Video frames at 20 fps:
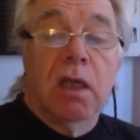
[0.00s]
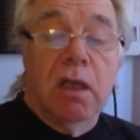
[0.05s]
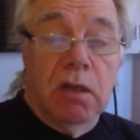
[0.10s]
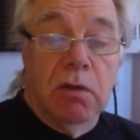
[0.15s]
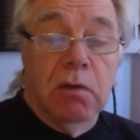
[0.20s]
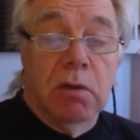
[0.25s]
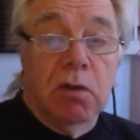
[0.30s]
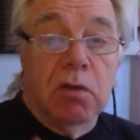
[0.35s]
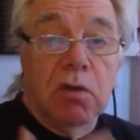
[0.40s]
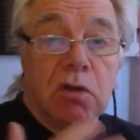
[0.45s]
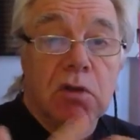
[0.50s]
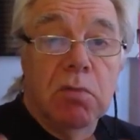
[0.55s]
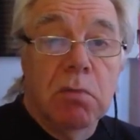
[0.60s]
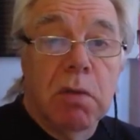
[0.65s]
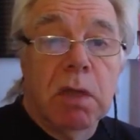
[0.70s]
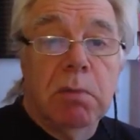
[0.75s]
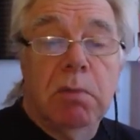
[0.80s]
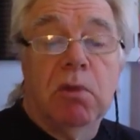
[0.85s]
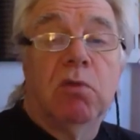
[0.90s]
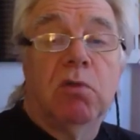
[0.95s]
You
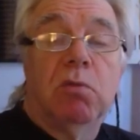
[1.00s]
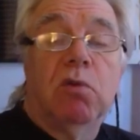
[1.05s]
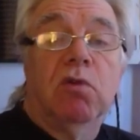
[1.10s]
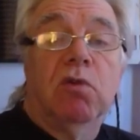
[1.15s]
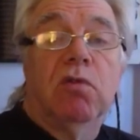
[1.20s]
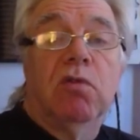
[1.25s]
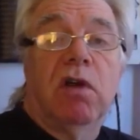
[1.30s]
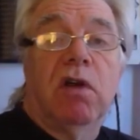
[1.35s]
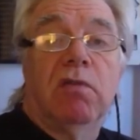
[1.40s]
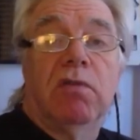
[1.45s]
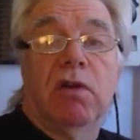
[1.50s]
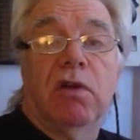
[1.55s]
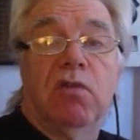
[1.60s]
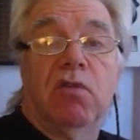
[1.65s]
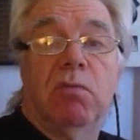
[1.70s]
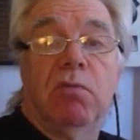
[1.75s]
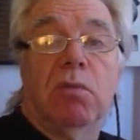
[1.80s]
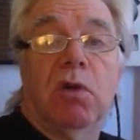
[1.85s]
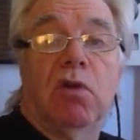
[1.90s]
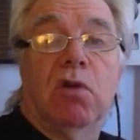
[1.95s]
may be able to put
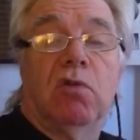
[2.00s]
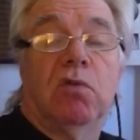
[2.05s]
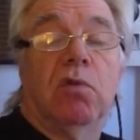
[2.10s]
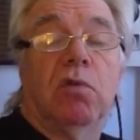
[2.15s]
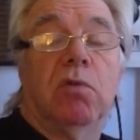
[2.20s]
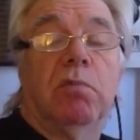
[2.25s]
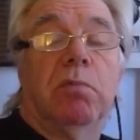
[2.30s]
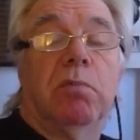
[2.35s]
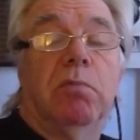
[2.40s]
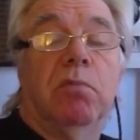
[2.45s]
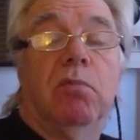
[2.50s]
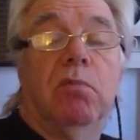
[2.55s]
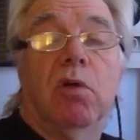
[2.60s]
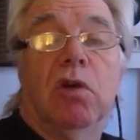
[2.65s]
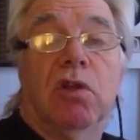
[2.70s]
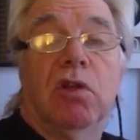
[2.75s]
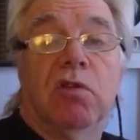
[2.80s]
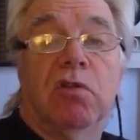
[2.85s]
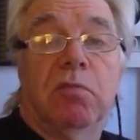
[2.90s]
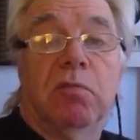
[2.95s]
500 miles
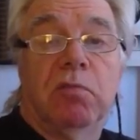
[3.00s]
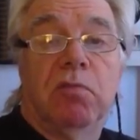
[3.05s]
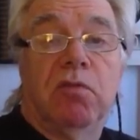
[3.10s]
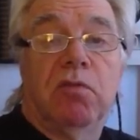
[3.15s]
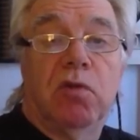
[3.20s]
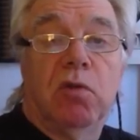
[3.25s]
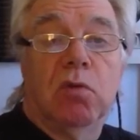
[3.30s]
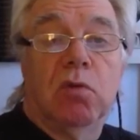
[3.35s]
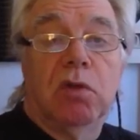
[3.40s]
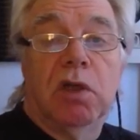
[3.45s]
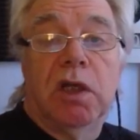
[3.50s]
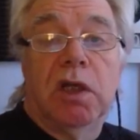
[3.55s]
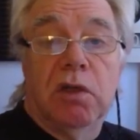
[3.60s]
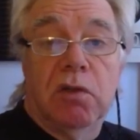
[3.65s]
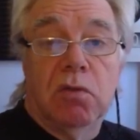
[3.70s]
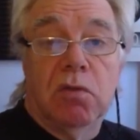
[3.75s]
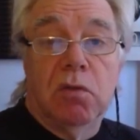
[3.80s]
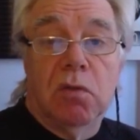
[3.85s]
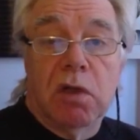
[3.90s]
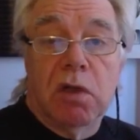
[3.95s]
worth of fuel
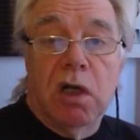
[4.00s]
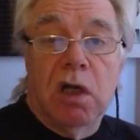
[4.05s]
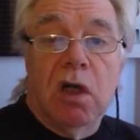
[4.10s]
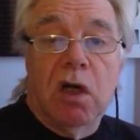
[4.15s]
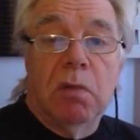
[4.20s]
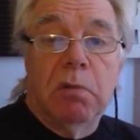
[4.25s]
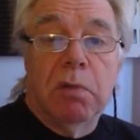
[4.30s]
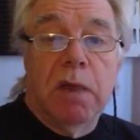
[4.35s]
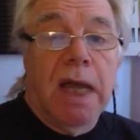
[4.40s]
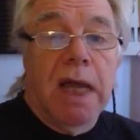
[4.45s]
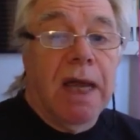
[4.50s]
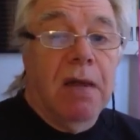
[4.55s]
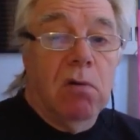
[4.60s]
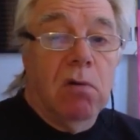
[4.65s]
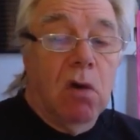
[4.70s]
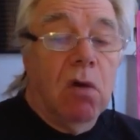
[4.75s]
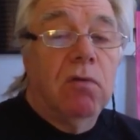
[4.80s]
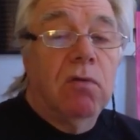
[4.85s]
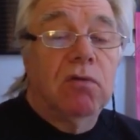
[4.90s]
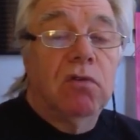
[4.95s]
in your car, but how
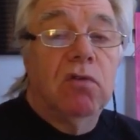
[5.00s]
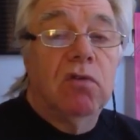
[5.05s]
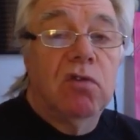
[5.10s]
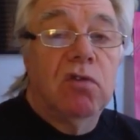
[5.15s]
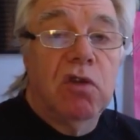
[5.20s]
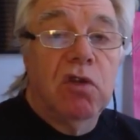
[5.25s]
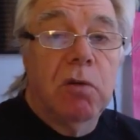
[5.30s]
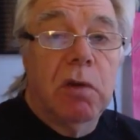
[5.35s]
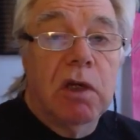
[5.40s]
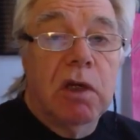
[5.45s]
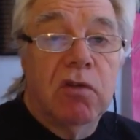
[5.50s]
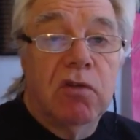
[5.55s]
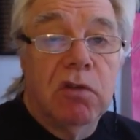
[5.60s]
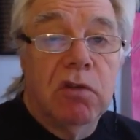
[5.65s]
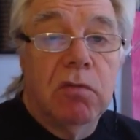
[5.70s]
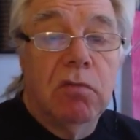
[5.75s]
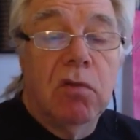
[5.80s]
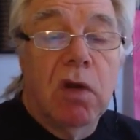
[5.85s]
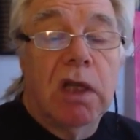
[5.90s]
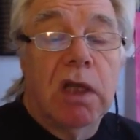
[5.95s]
often do you
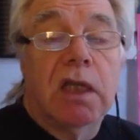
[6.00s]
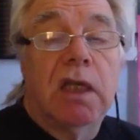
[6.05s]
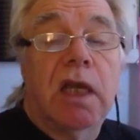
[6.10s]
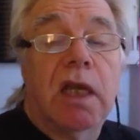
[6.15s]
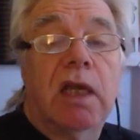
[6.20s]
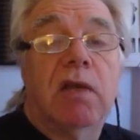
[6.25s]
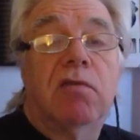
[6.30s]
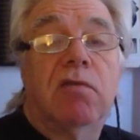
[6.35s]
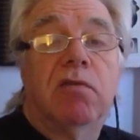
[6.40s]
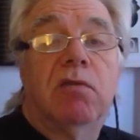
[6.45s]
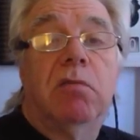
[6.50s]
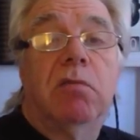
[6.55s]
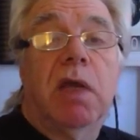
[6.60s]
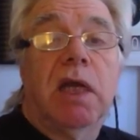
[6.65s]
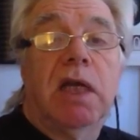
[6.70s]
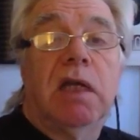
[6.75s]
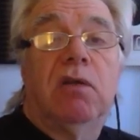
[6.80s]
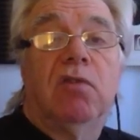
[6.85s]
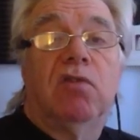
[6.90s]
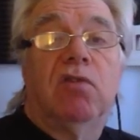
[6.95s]
actually run that from
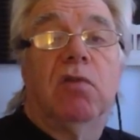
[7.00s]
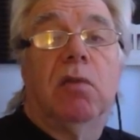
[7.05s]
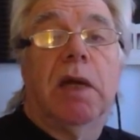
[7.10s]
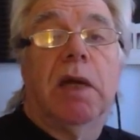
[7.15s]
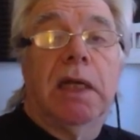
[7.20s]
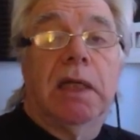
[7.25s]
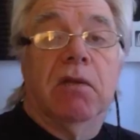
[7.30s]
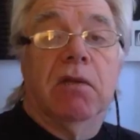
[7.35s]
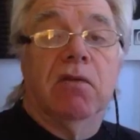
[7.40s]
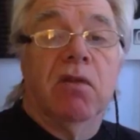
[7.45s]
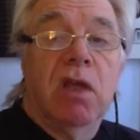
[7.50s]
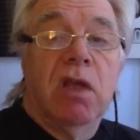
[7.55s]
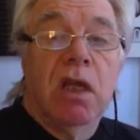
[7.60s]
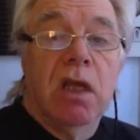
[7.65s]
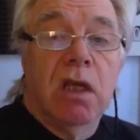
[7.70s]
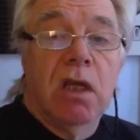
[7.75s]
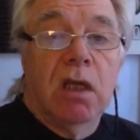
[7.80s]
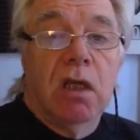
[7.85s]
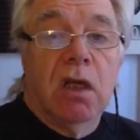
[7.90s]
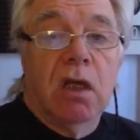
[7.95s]
end to end?
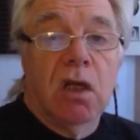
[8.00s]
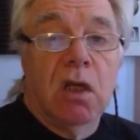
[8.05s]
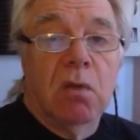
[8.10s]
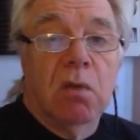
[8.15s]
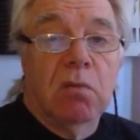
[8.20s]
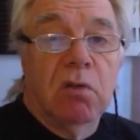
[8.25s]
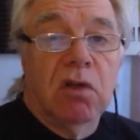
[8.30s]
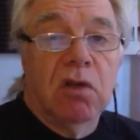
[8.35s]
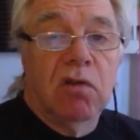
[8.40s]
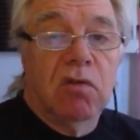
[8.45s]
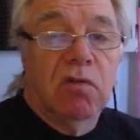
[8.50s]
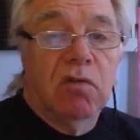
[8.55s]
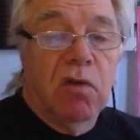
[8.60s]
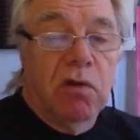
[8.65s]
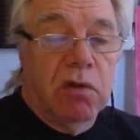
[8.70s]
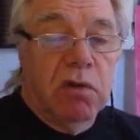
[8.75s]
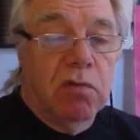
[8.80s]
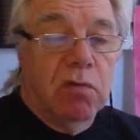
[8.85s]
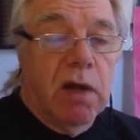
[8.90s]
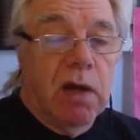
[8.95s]
It's
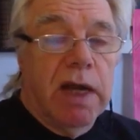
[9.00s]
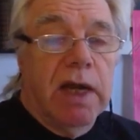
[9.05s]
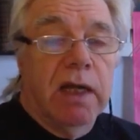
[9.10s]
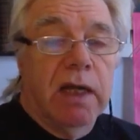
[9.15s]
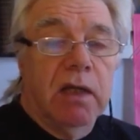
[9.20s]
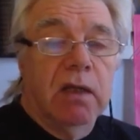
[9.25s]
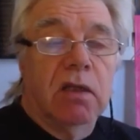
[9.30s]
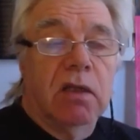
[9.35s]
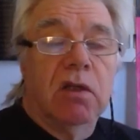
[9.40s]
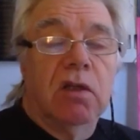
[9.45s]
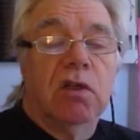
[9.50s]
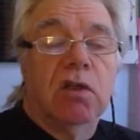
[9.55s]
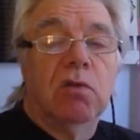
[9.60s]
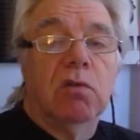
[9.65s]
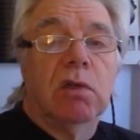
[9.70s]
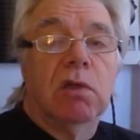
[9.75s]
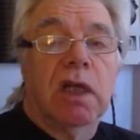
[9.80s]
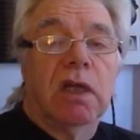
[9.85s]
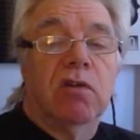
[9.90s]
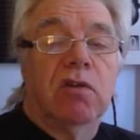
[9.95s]
very rare that
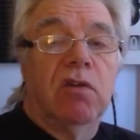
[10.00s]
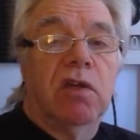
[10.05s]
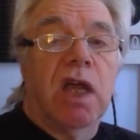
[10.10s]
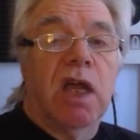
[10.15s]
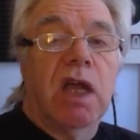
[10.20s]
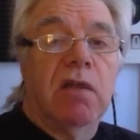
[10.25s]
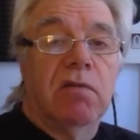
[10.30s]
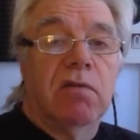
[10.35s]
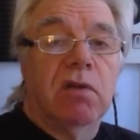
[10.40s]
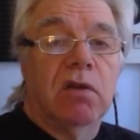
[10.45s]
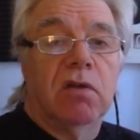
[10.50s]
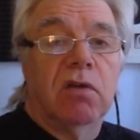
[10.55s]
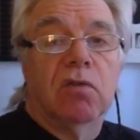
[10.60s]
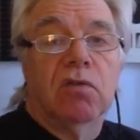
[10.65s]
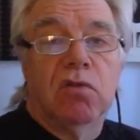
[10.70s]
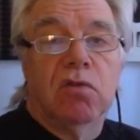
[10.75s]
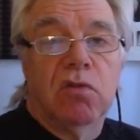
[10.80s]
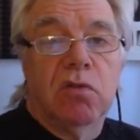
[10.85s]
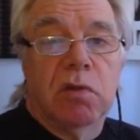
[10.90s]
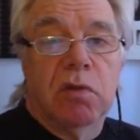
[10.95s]
you will actually ever
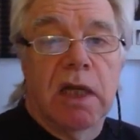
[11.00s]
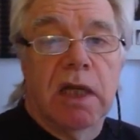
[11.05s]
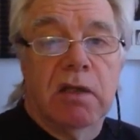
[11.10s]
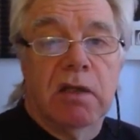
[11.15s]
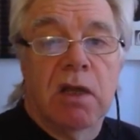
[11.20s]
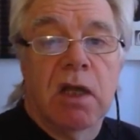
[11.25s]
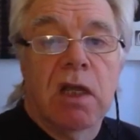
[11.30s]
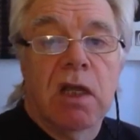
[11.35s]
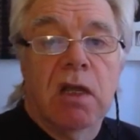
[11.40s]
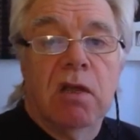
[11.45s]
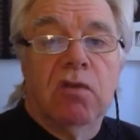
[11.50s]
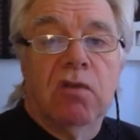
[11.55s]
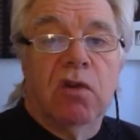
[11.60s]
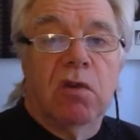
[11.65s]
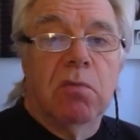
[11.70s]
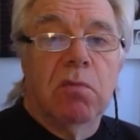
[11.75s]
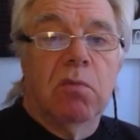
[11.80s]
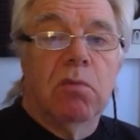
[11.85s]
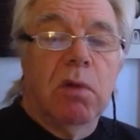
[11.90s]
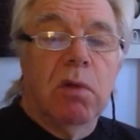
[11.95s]
do that.
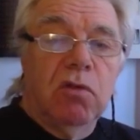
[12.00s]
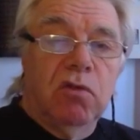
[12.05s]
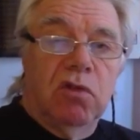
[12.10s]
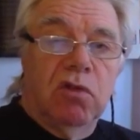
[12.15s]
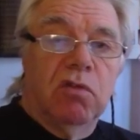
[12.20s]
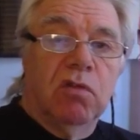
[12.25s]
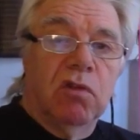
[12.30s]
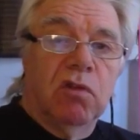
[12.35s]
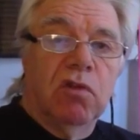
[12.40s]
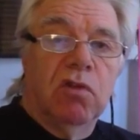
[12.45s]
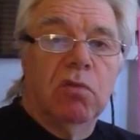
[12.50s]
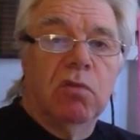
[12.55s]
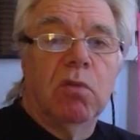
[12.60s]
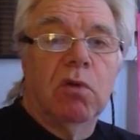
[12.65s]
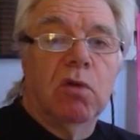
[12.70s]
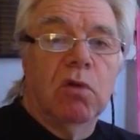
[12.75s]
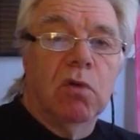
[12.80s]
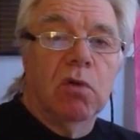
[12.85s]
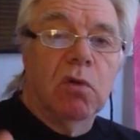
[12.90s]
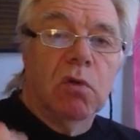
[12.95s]
So most of us
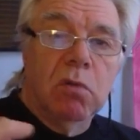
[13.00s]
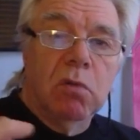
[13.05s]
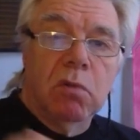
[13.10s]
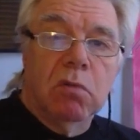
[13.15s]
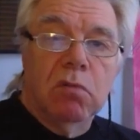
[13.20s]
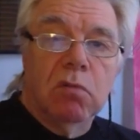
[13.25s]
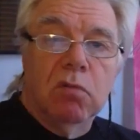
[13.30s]
will